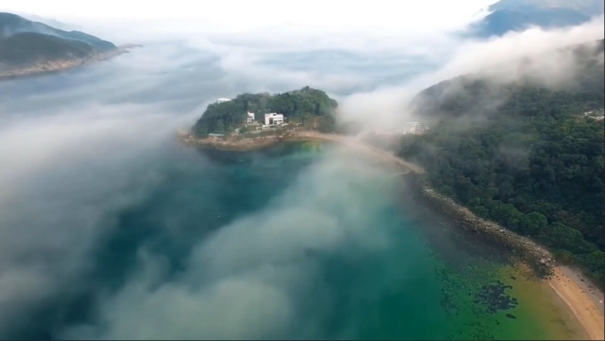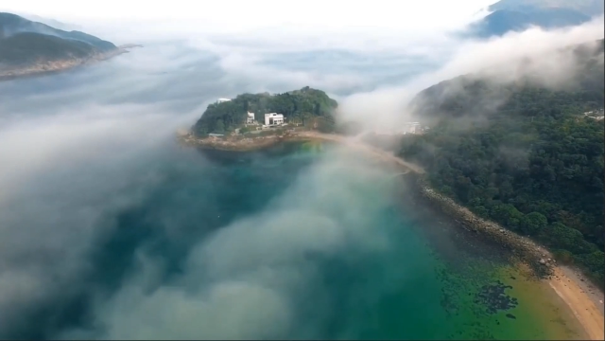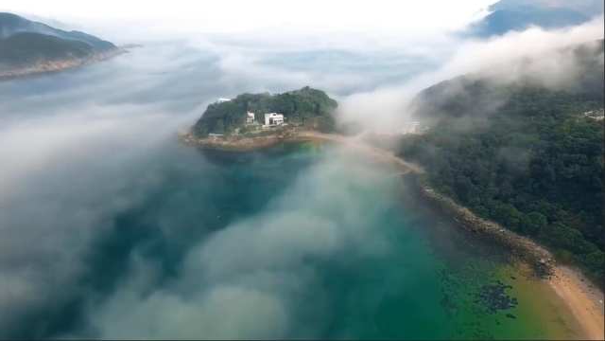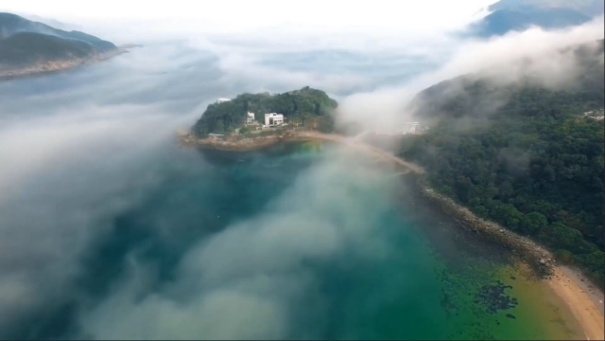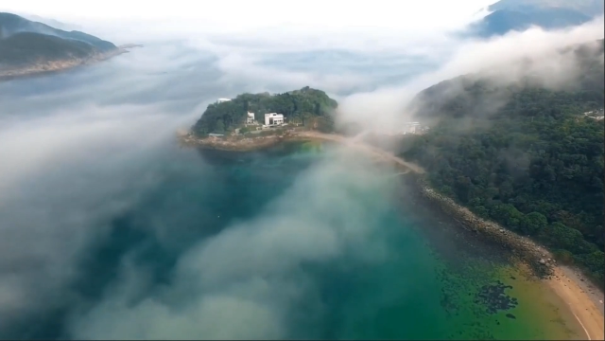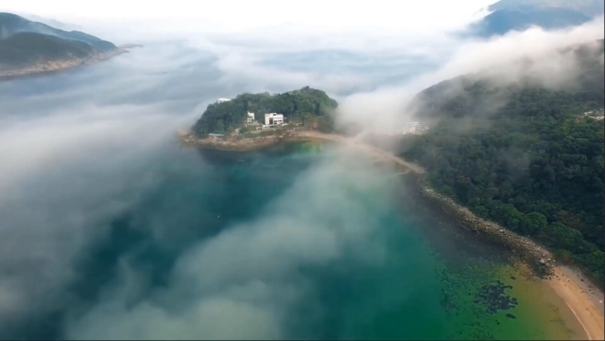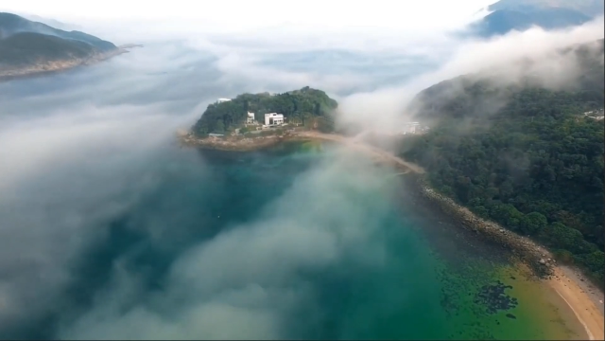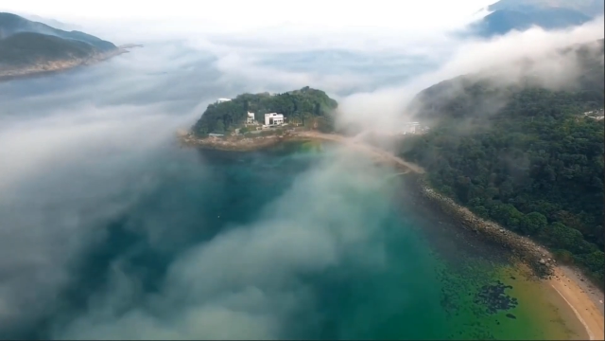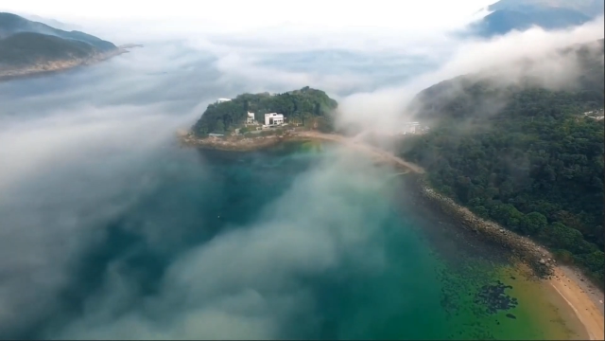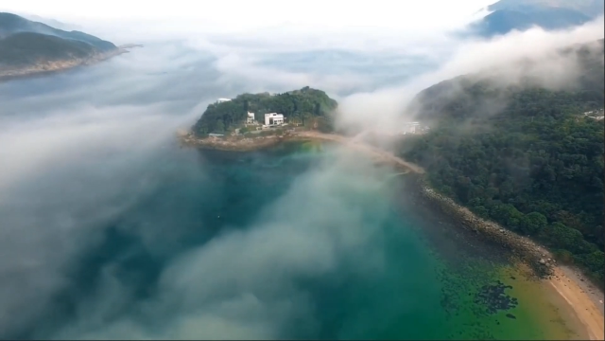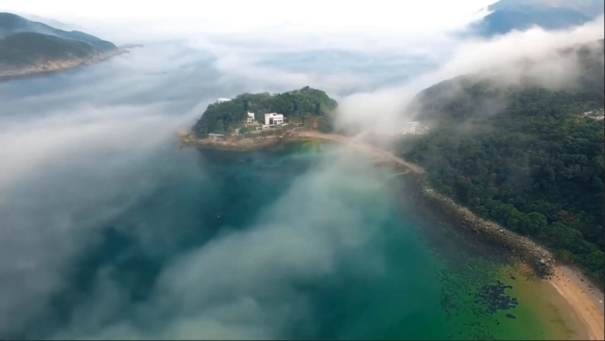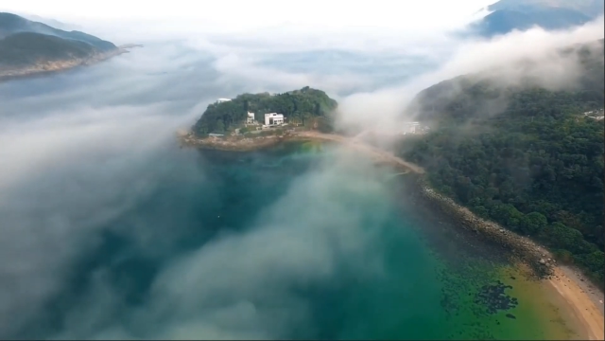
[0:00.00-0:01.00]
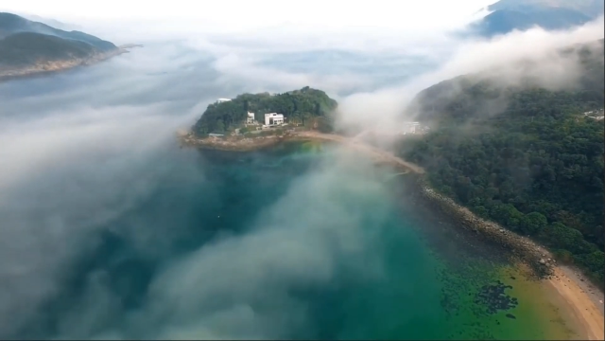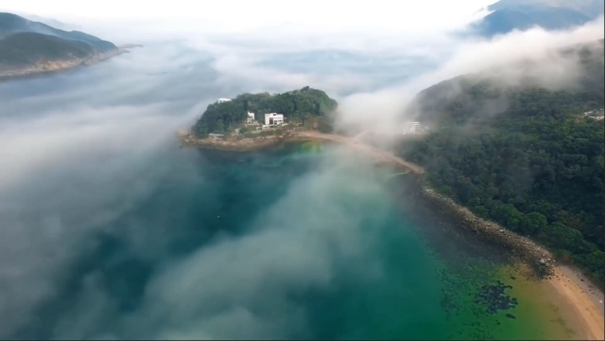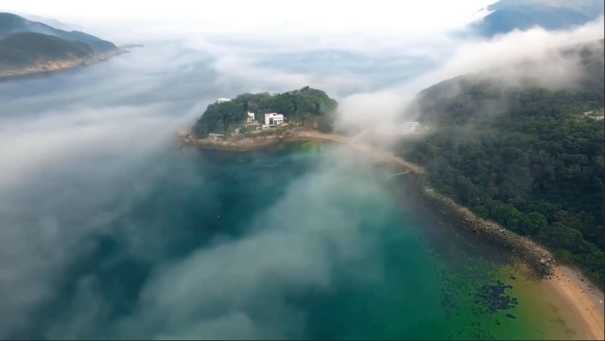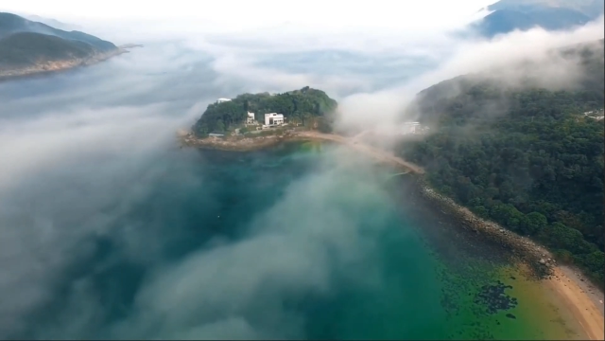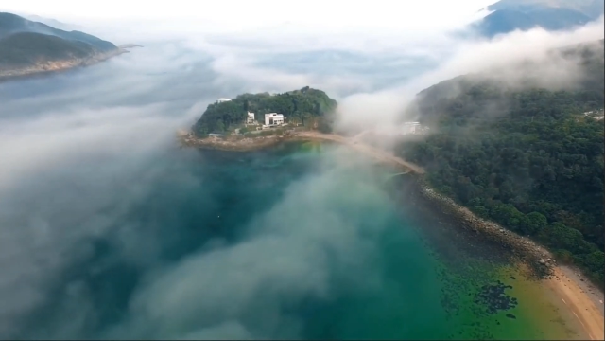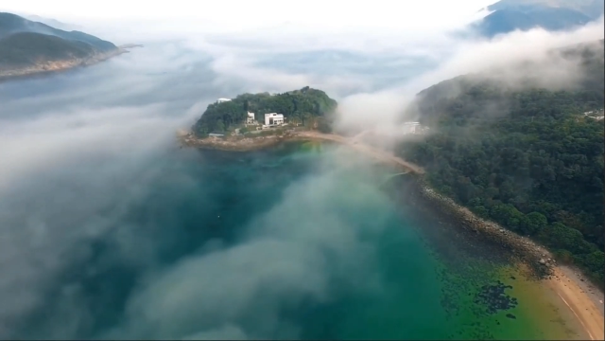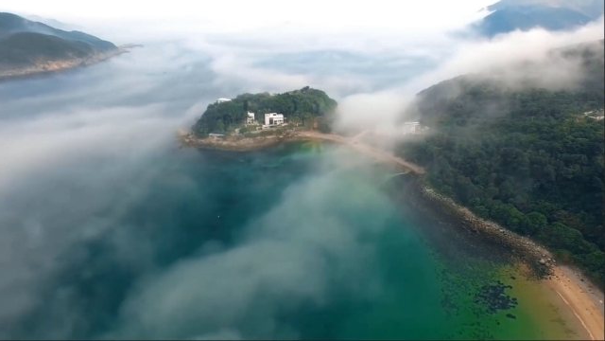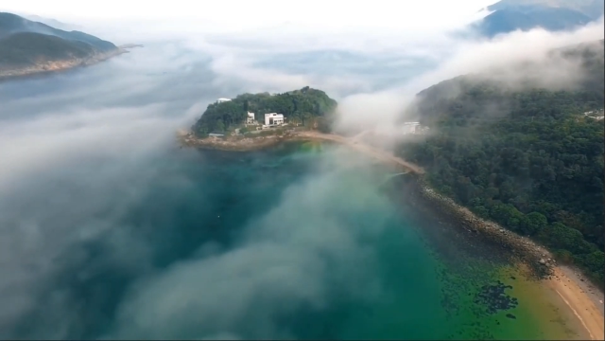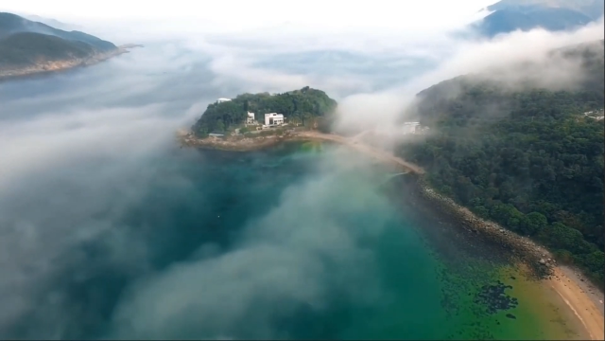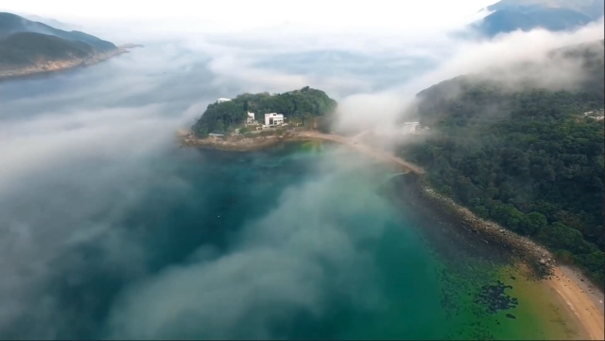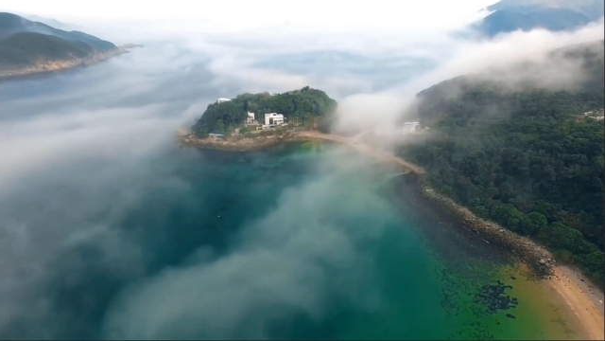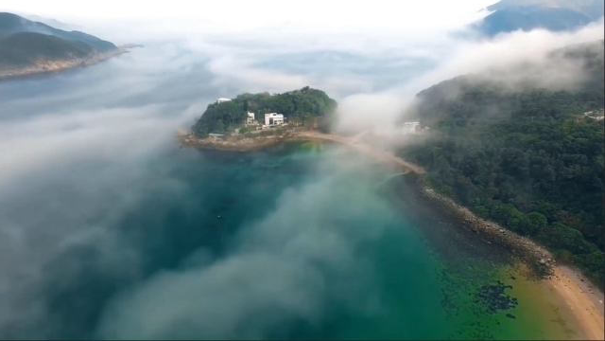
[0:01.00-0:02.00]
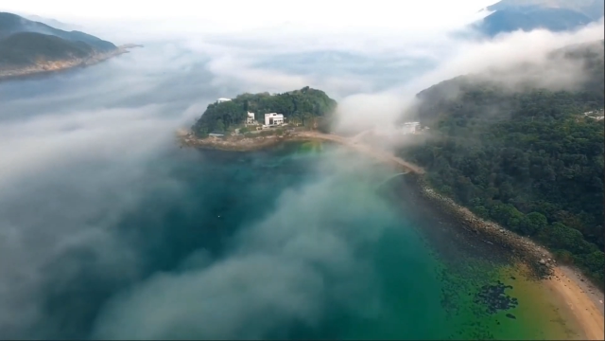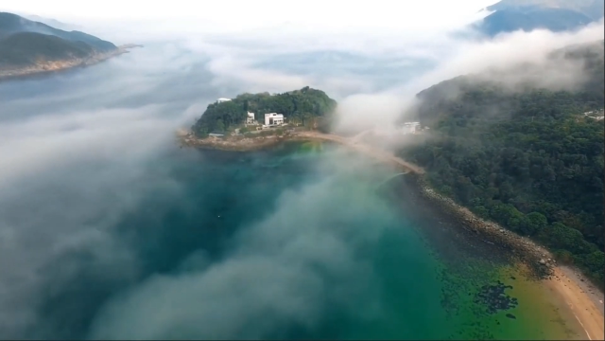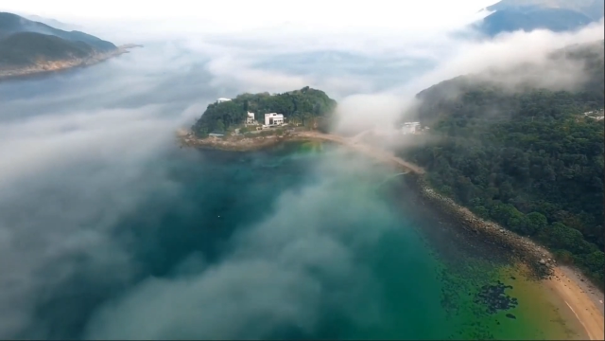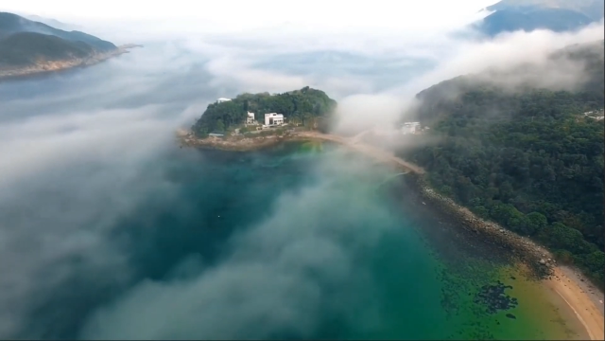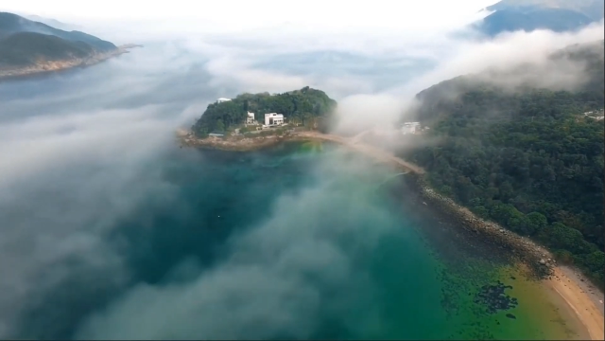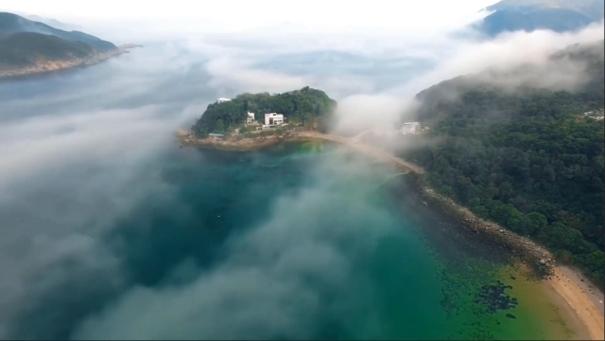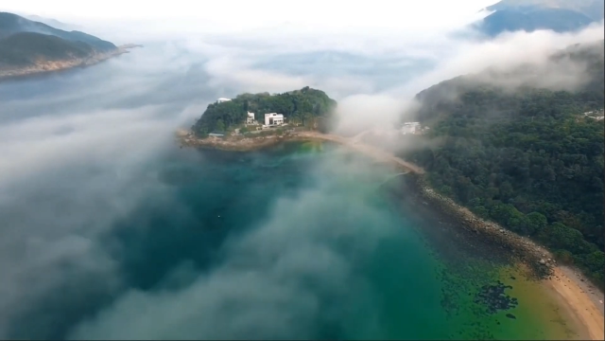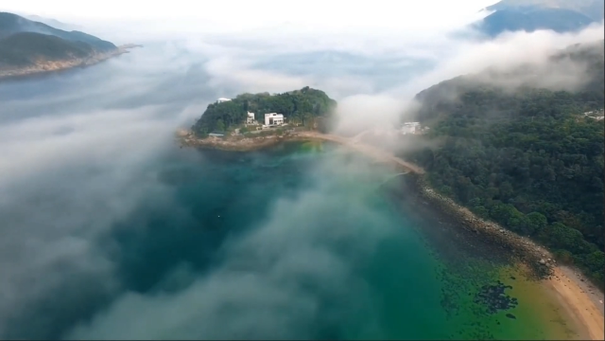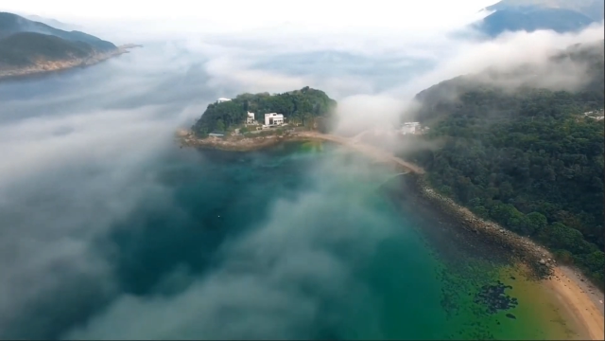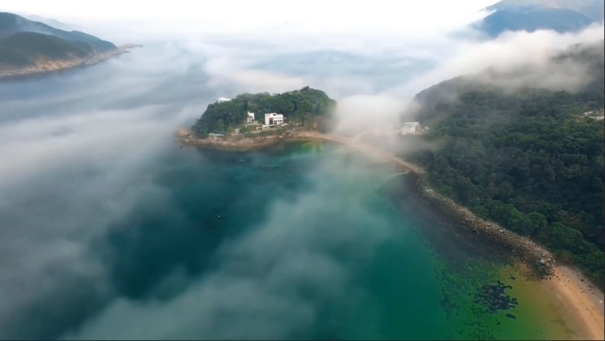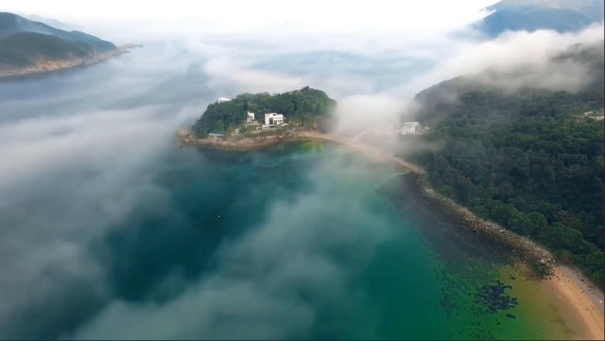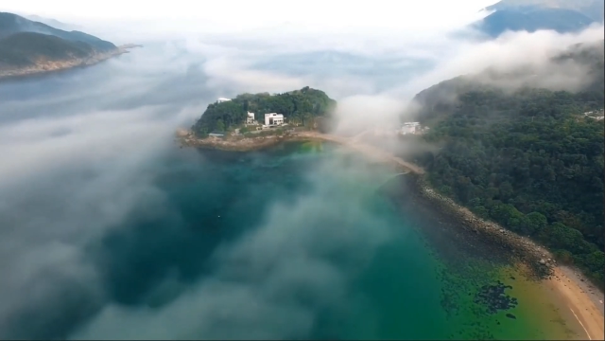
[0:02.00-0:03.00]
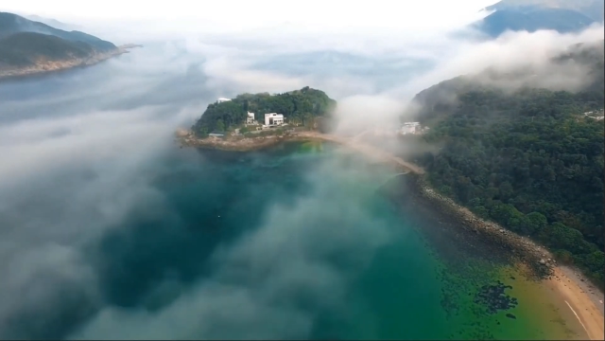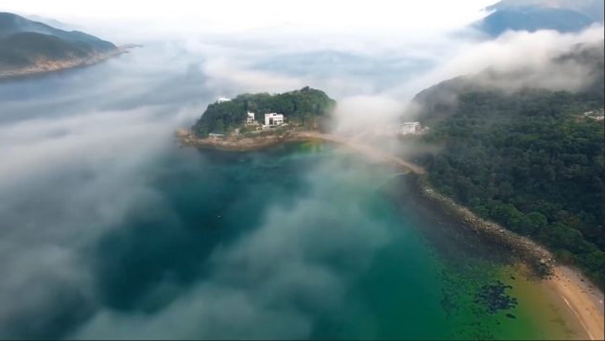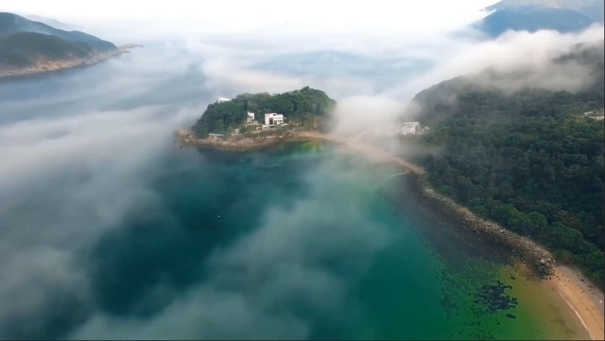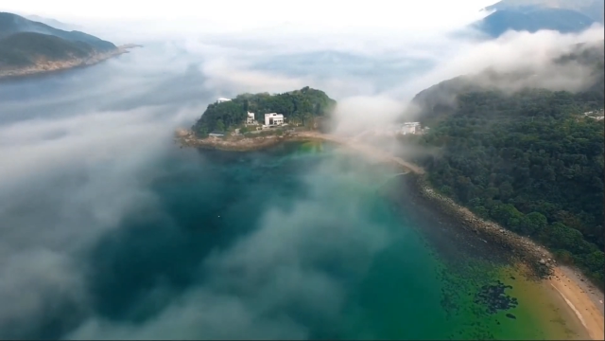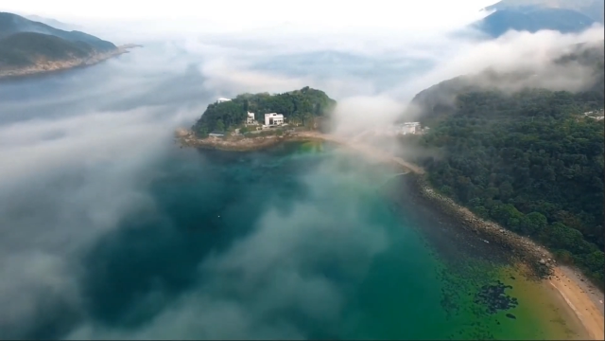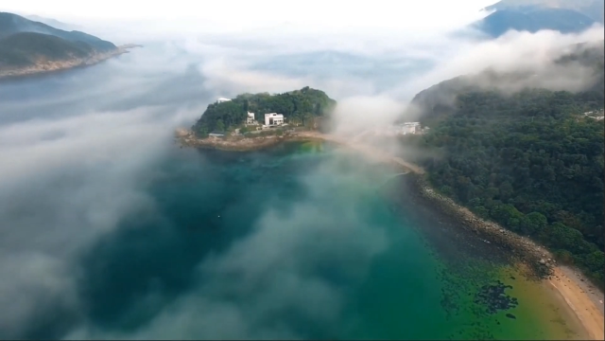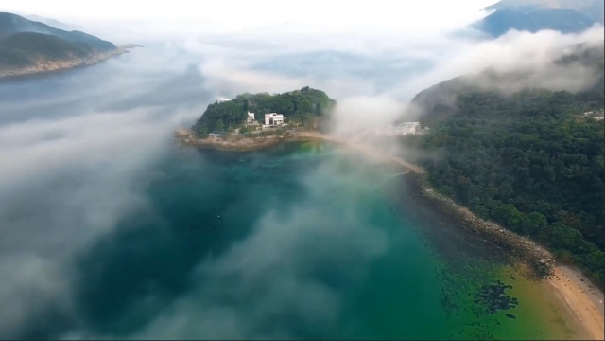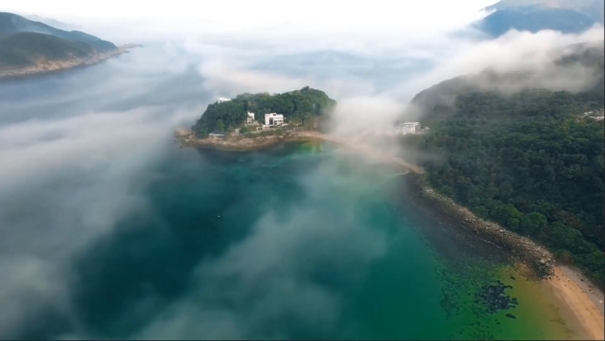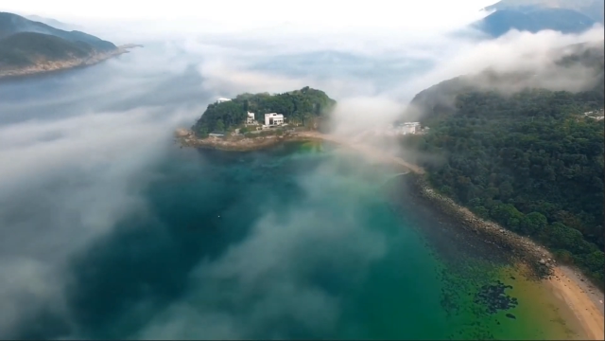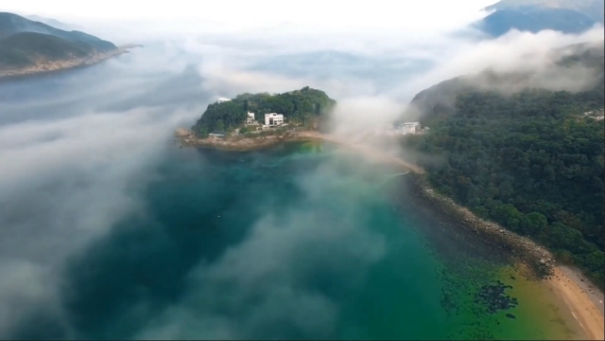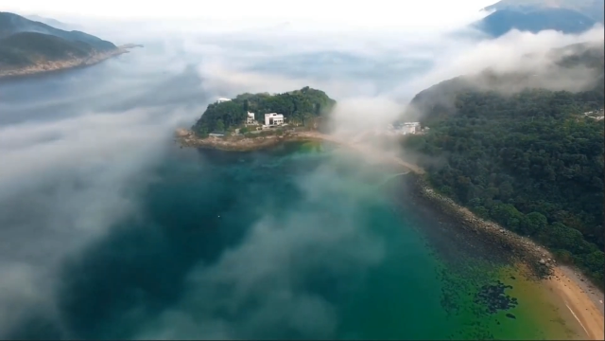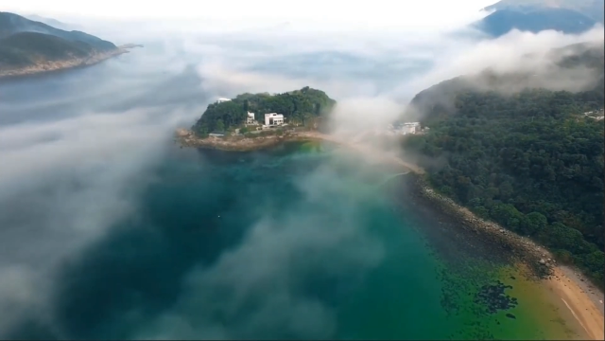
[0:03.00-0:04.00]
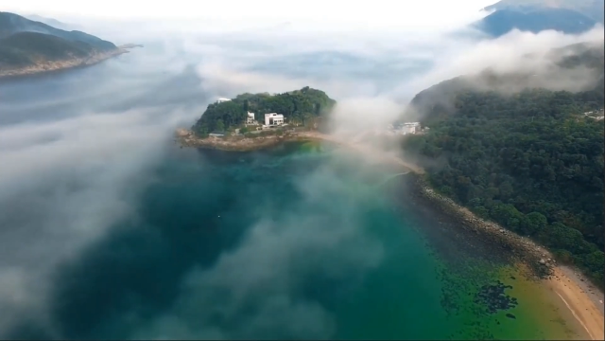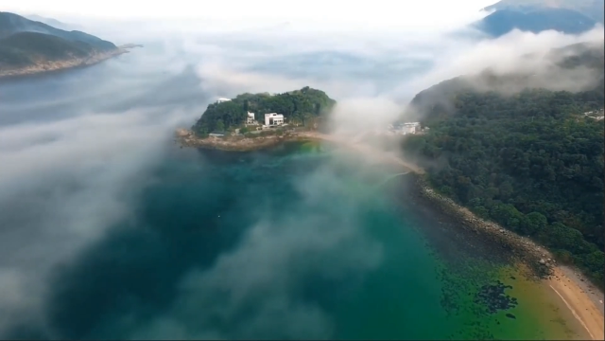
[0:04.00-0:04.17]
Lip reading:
No face is visible, so there are no lips to read.